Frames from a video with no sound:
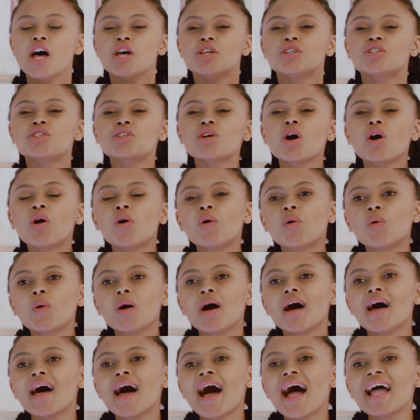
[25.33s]

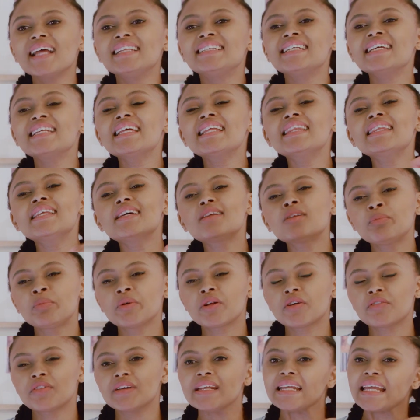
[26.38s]
So I did a little bit
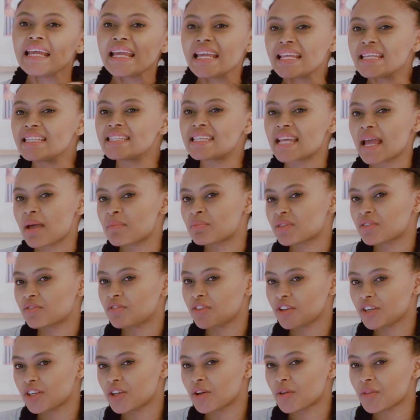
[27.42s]
of an in-depth
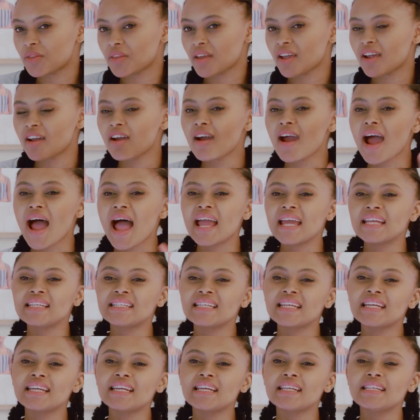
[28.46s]
video there. I
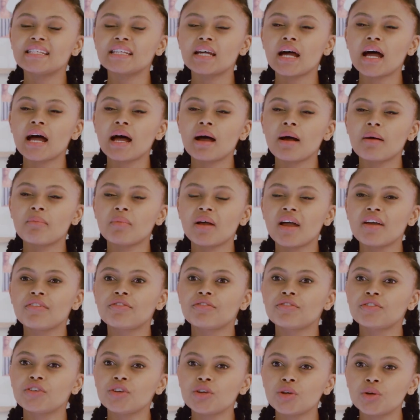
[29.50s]
did a
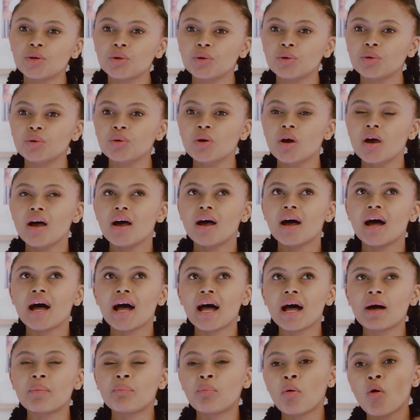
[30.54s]
few
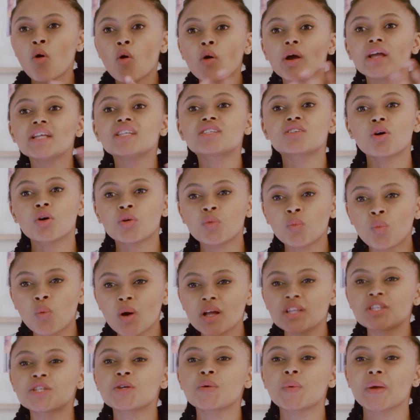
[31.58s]
points on
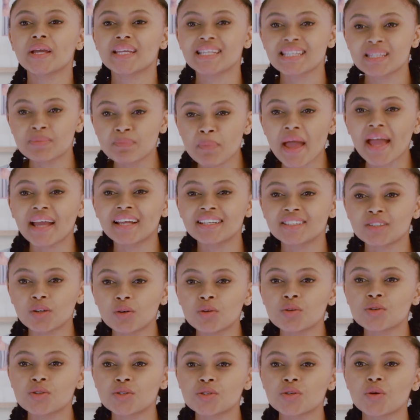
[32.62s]
what to expect
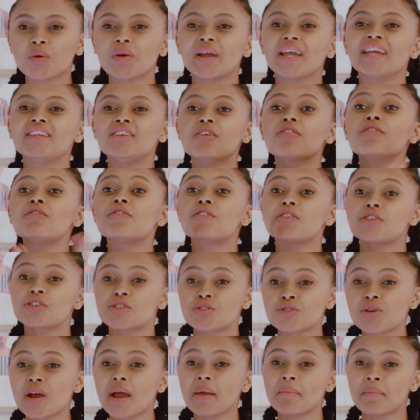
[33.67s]
also in your first
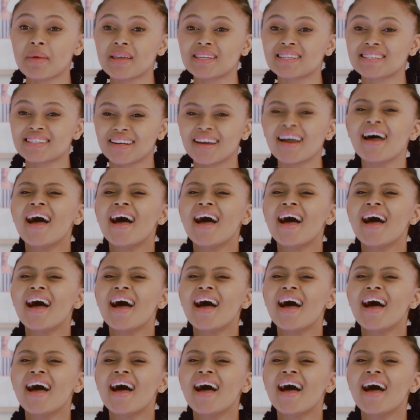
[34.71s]
trimester.